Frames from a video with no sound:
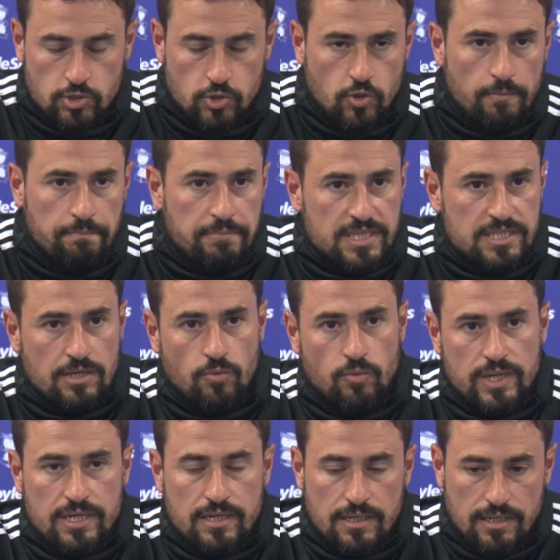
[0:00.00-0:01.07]
compete and
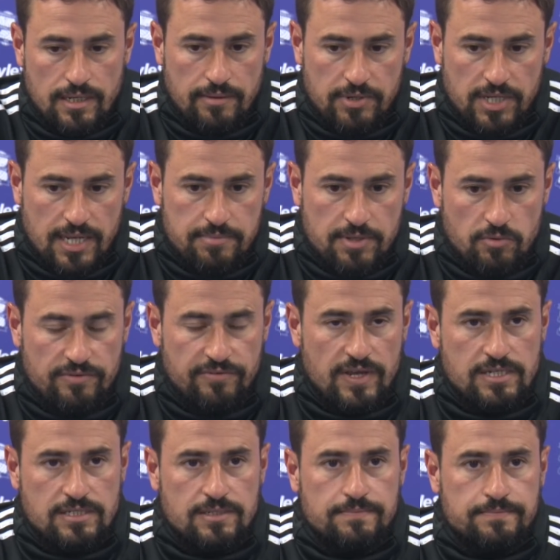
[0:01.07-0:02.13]
win every game that we face.